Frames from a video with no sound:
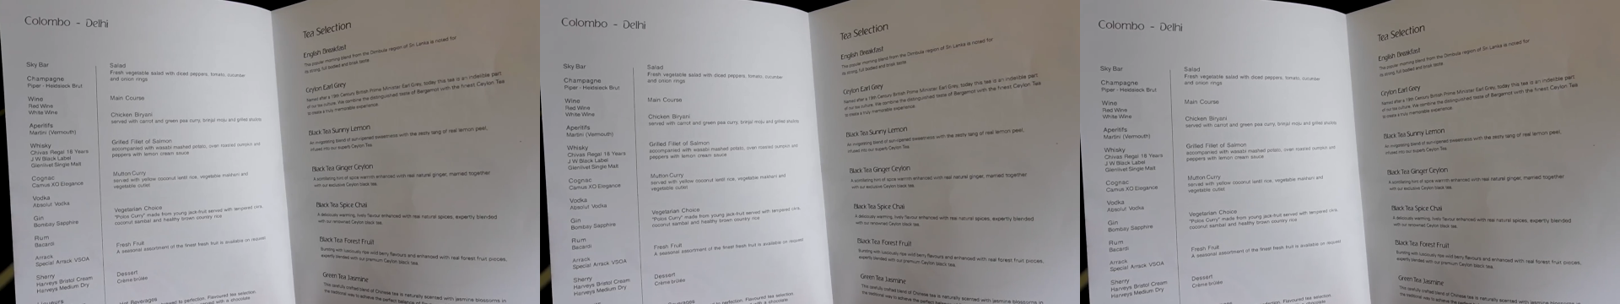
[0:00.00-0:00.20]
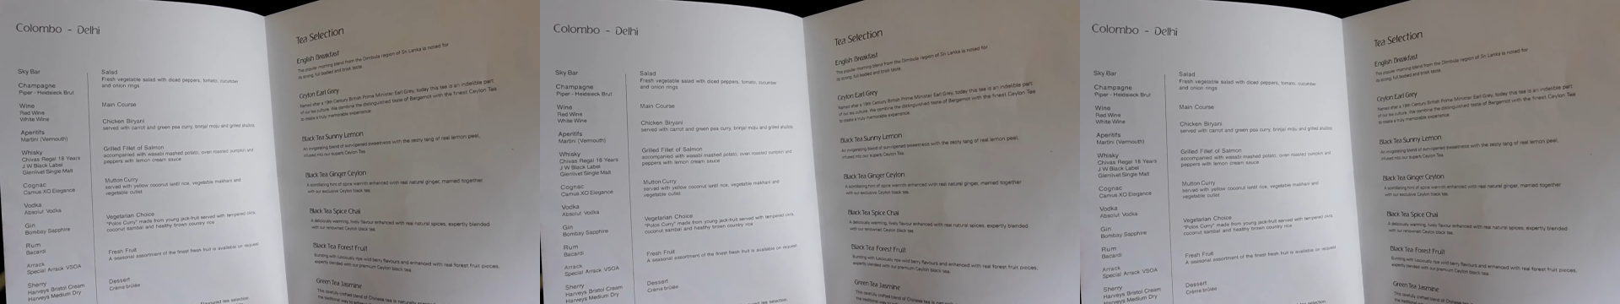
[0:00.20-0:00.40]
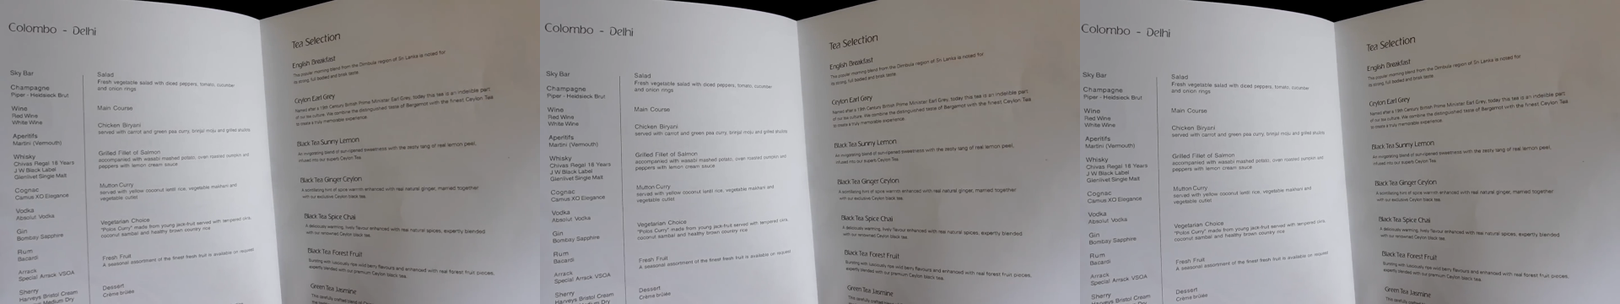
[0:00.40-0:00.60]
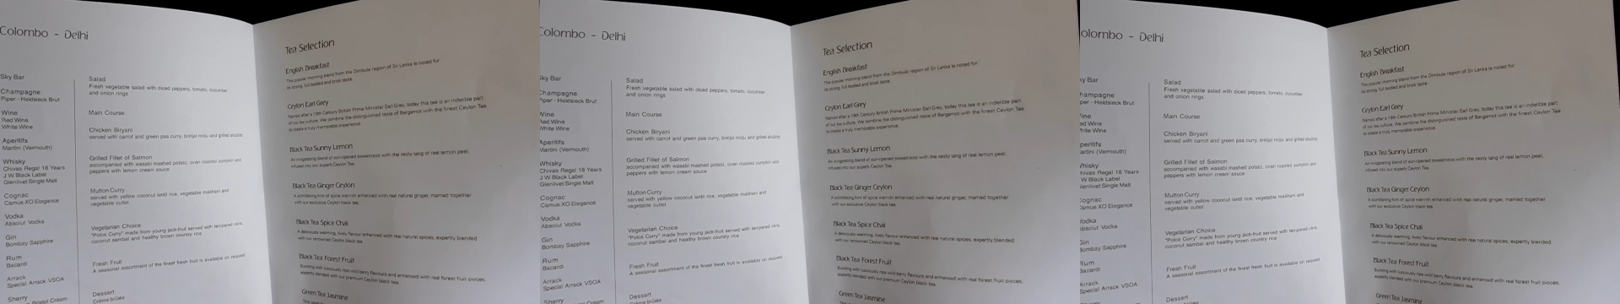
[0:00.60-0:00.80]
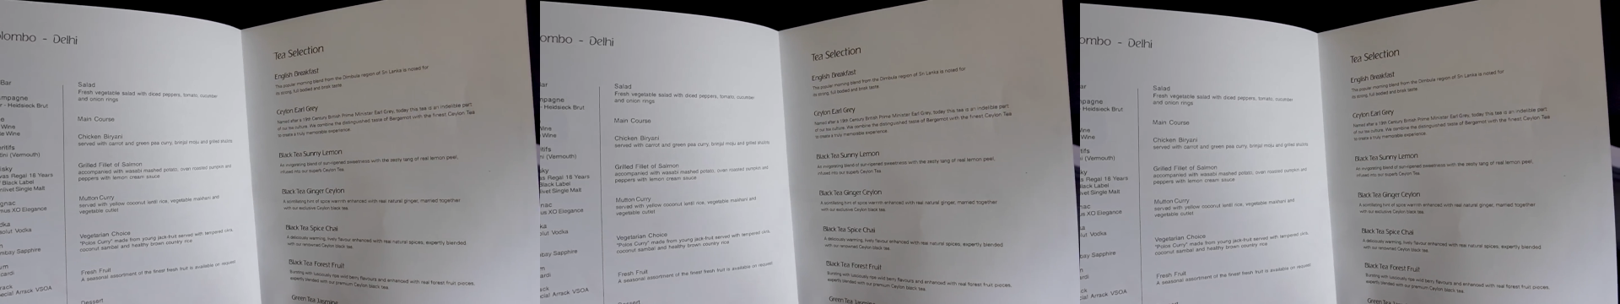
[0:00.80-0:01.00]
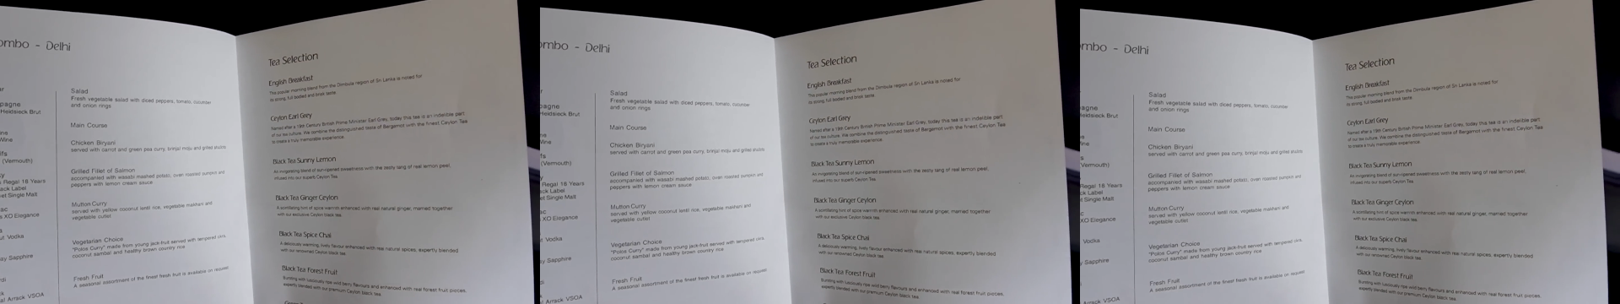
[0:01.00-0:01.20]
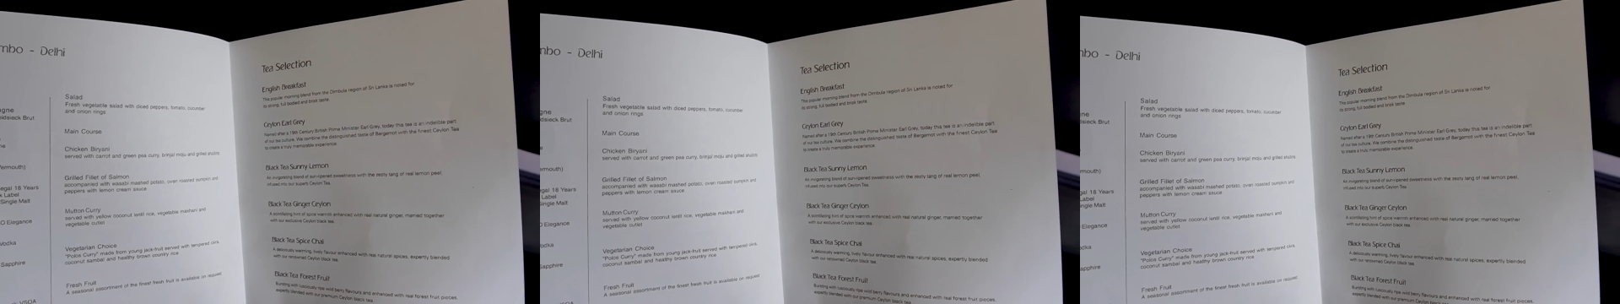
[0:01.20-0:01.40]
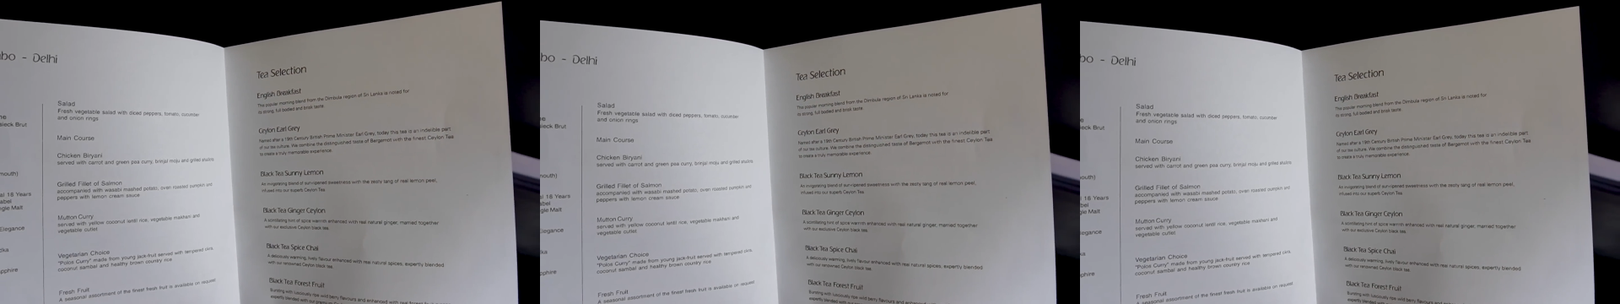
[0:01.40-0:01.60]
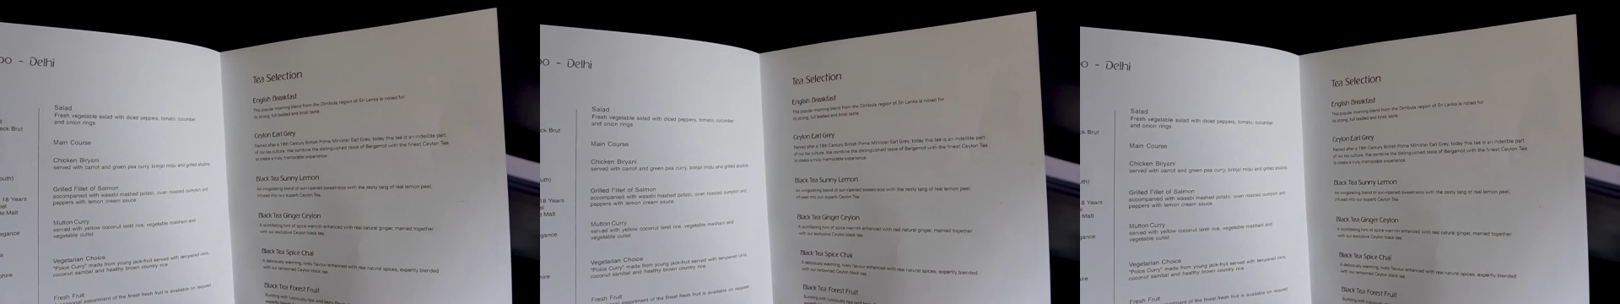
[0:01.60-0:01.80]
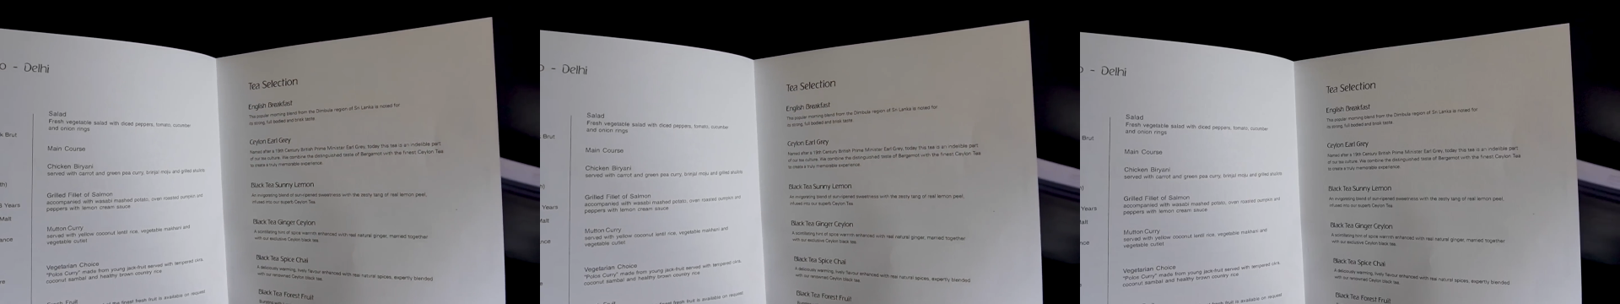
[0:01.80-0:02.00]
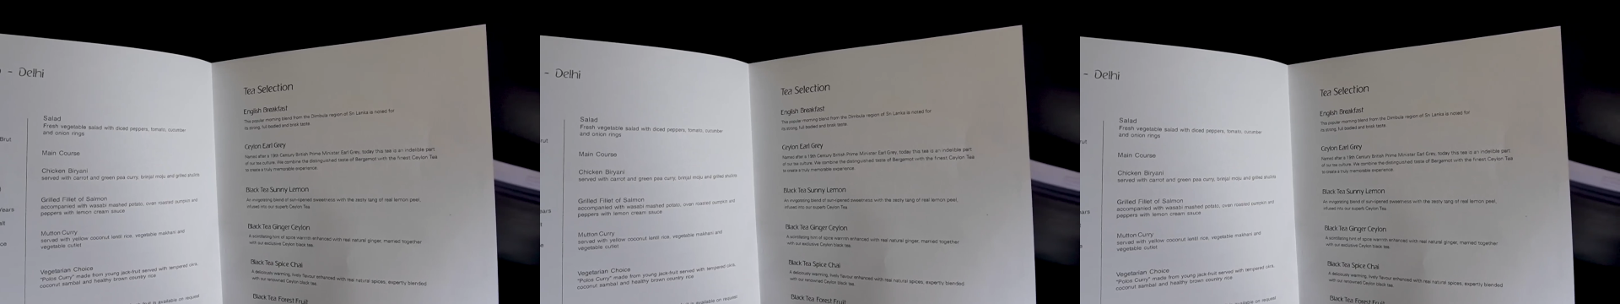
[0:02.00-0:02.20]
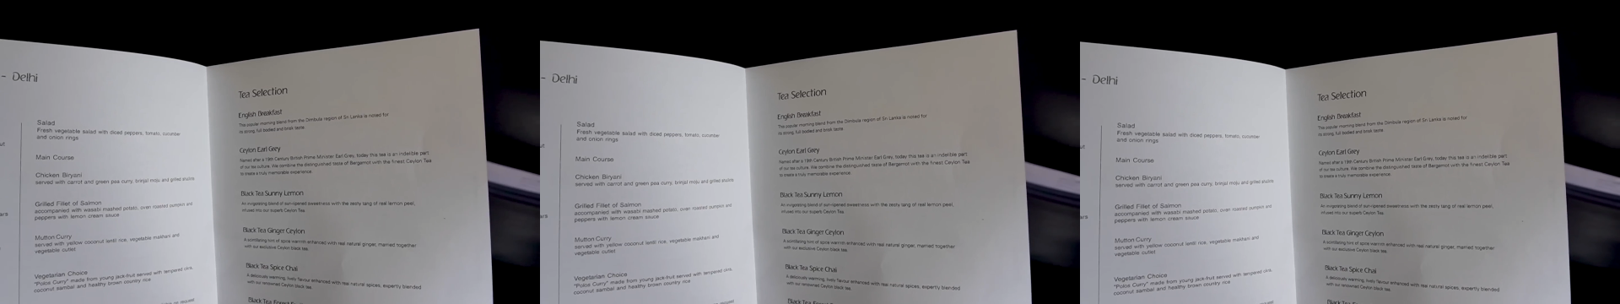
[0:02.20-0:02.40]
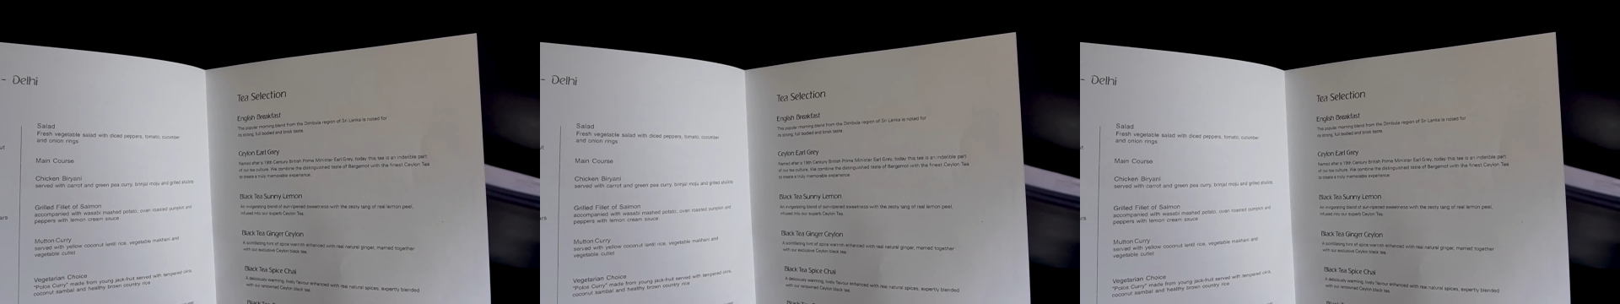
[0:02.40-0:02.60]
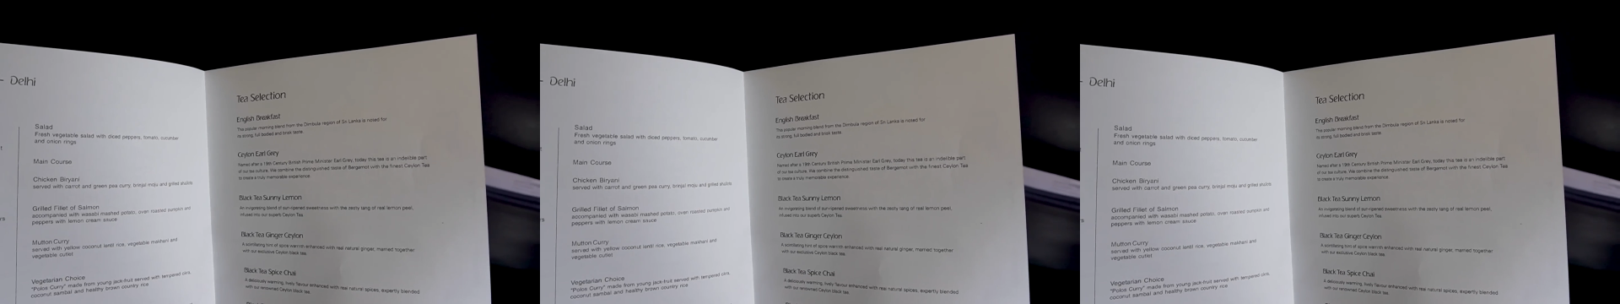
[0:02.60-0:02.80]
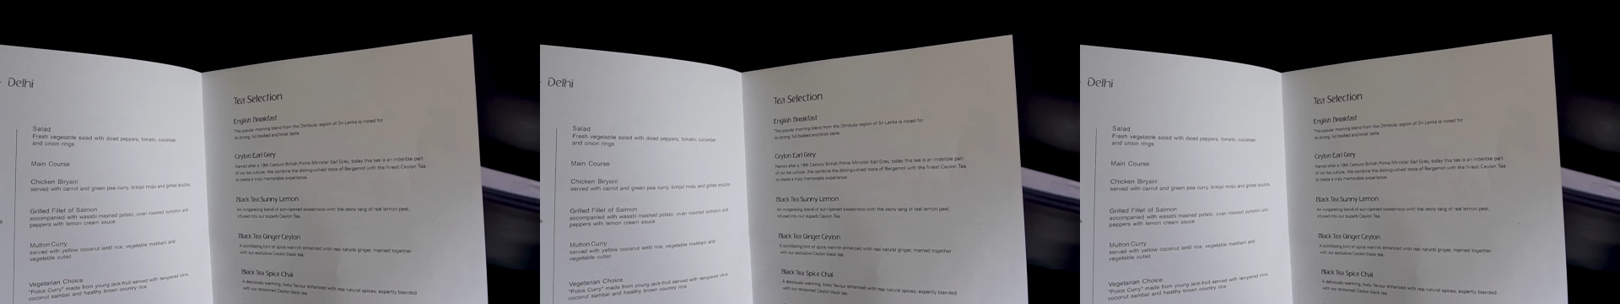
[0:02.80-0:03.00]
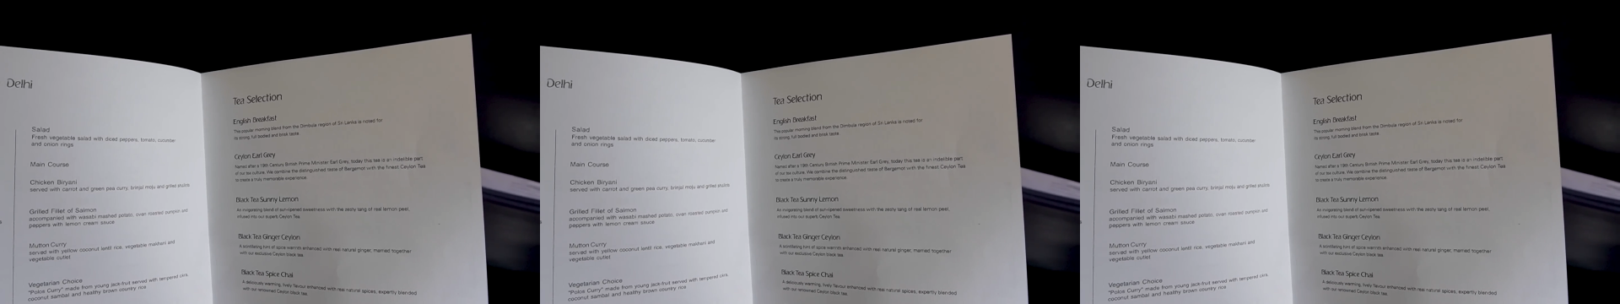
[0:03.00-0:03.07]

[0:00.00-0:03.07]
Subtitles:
[unreadable: no face in view]